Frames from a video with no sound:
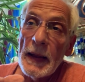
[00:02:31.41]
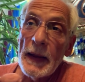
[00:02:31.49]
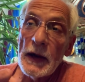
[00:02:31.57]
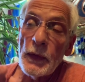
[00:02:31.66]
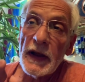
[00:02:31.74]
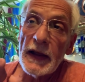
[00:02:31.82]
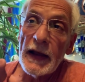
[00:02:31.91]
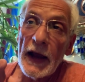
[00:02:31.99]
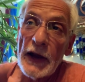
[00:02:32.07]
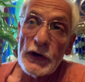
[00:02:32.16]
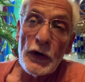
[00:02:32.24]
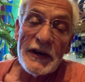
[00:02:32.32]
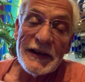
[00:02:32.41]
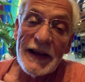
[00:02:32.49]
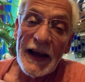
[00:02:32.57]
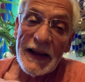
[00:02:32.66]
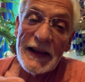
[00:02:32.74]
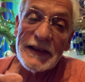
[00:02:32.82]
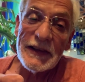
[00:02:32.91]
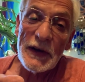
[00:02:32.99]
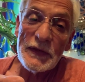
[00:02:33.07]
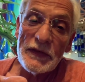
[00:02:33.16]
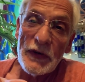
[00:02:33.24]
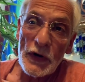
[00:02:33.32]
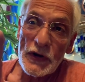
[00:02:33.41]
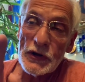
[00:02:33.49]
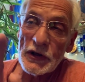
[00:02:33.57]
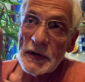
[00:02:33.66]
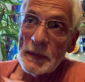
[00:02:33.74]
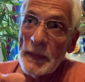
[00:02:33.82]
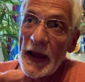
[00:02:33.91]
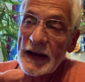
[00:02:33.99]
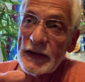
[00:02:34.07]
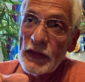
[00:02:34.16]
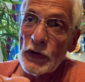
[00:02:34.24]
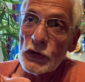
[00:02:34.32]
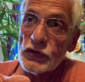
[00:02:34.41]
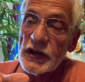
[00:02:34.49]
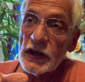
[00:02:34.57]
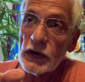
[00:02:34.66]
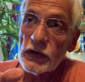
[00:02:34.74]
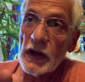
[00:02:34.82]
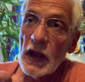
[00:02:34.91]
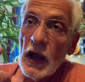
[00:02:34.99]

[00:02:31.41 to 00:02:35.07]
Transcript: Anyway, I had done very good back in those years